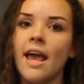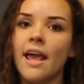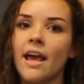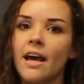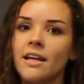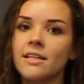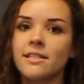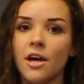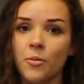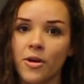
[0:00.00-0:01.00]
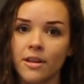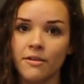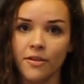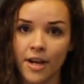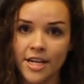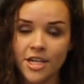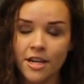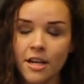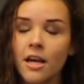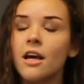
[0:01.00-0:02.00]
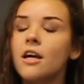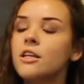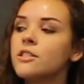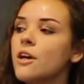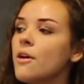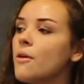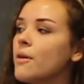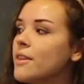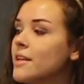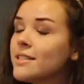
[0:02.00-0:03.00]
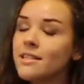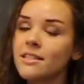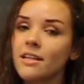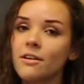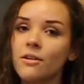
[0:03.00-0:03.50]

and cell proliferation. So this is